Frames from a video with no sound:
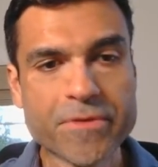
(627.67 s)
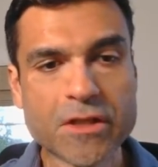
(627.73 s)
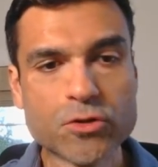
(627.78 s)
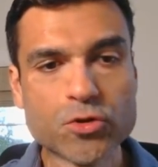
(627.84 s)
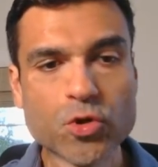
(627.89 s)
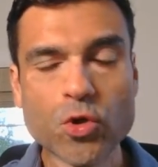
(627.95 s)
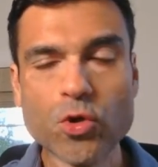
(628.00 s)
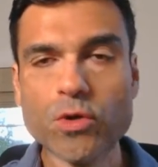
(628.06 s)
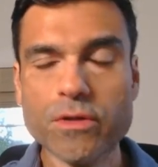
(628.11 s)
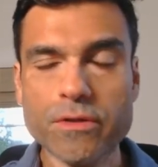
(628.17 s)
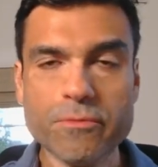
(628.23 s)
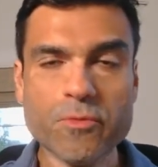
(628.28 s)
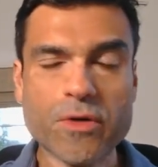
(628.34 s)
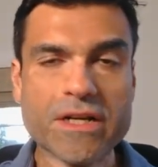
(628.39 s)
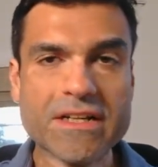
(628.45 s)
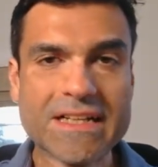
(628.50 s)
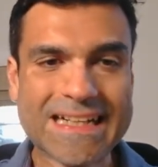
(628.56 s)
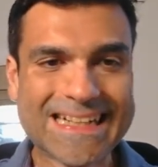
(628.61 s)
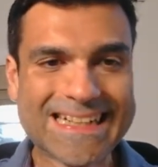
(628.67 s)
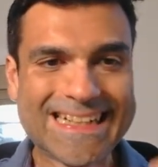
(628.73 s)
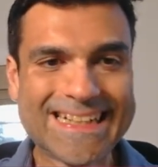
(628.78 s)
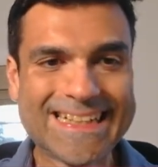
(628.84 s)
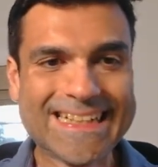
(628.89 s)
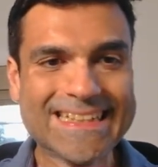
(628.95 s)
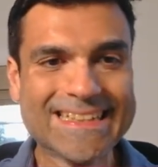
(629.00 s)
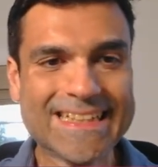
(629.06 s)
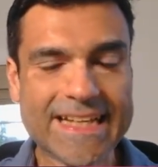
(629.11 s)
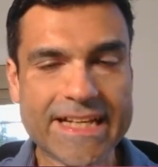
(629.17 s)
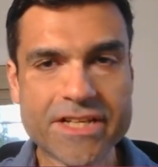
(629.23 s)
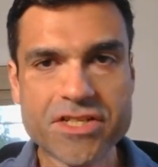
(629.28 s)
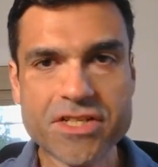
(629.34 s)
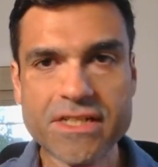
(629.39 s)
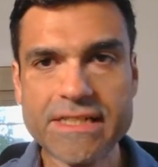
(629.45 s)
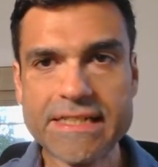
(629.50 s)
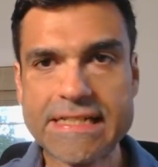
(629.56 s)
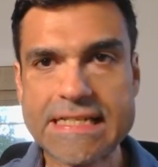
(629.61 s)
So when creating the
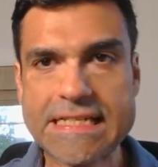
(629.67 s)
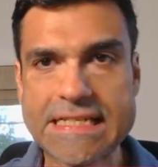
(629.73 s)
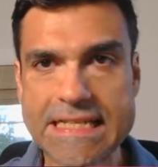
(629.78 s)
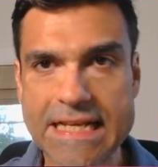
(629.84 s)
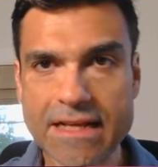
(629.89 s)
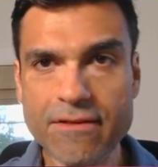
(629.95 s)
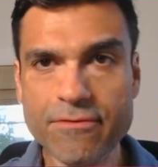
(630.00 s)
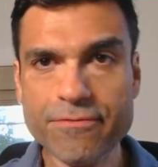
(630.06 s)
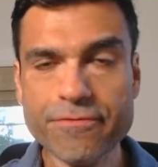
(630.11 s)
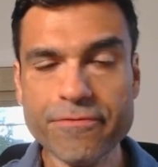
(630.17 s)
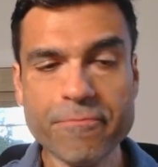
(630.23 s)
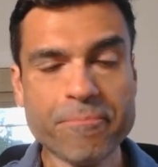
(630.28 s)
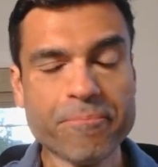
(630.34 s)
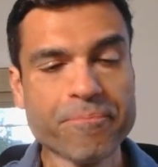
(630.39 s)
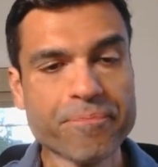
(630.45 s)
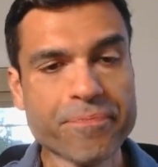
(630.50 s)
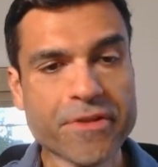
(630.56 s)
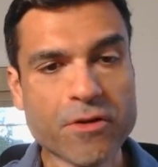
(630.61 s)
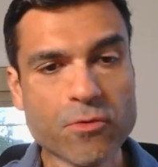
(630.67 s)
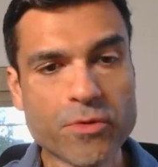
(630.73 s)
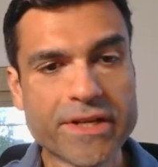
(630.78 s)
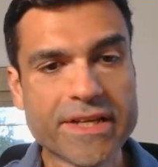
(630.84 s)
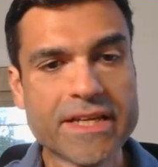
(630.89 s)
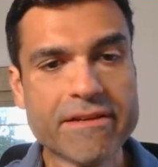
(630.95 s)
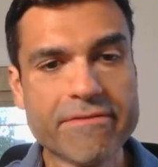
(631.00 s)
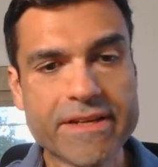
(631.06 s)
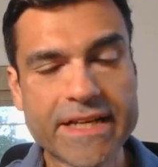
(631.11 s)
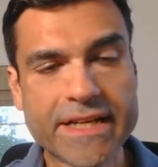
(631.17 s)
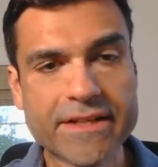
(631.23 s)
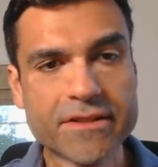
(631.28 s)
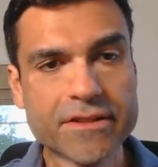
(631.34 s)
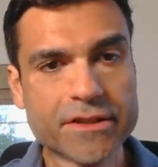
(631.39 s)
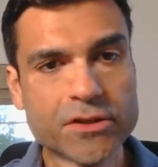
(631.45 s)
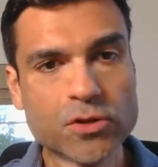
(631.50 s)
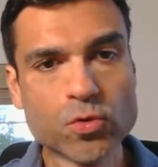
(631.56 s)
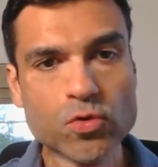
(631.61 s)
agent itself, we're giving it
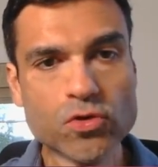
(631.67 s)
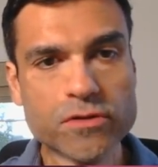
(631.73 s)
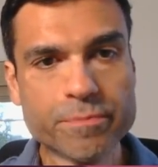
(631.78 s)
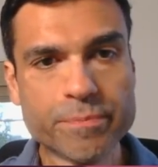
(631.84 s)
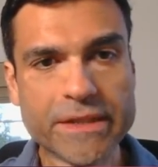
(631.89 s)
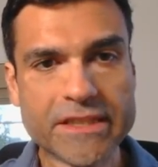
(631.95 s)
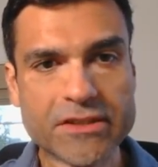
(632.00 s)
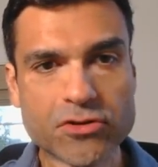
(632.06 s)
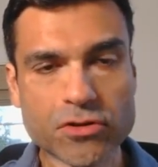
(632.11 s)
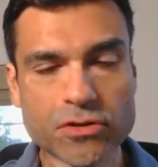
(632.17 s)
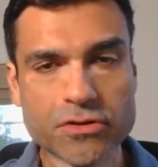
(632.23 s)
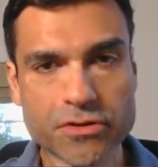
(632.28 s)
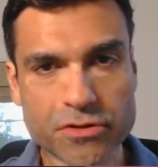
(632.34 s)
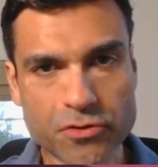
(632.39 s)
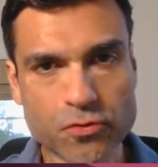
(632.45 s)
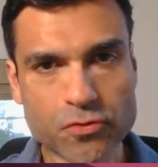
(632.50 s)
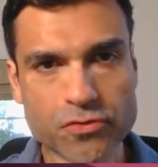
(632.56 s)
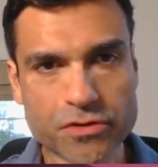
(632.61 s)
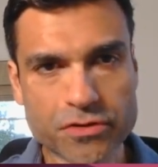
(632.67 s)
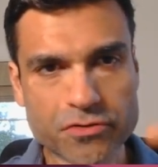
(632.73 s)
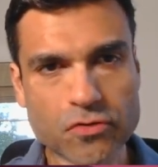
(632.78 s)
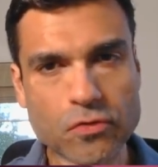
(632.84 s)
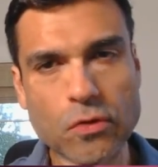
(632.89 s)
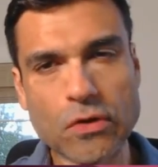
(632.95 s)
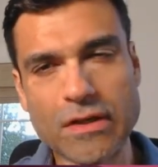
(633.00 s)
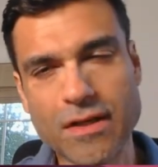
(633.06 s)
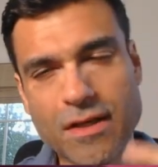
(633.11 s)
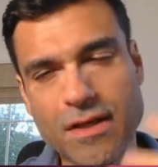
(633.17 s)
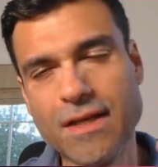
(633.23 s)
the tools based on the user's role.